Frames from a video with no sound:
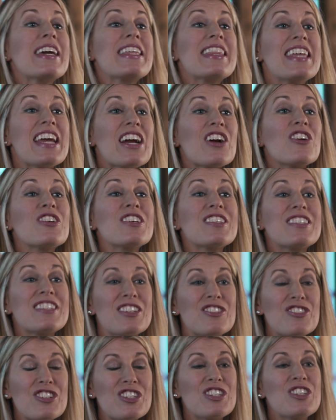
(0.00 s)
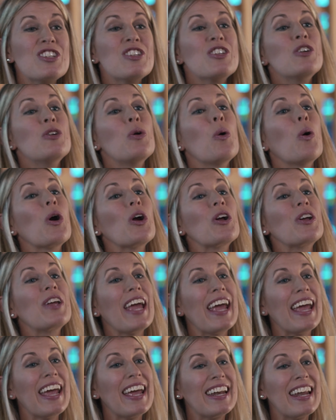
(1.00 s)
Make their decision your
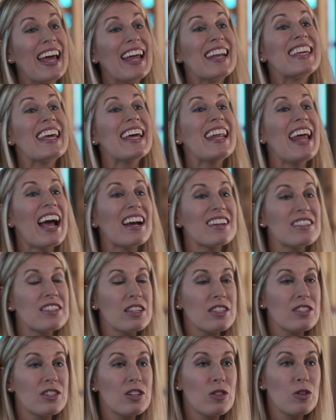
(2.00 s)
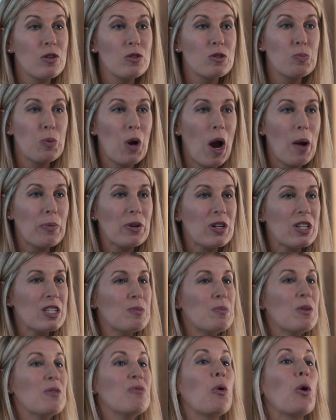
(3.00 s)
gain and get access to those
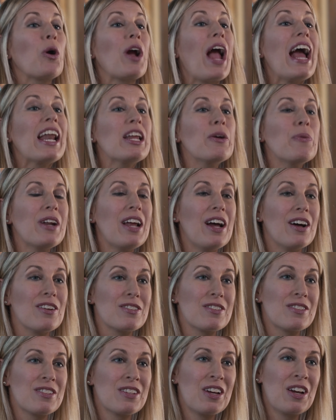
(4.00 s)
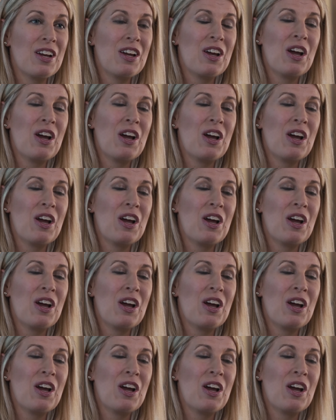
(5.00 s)
properties before anyone else.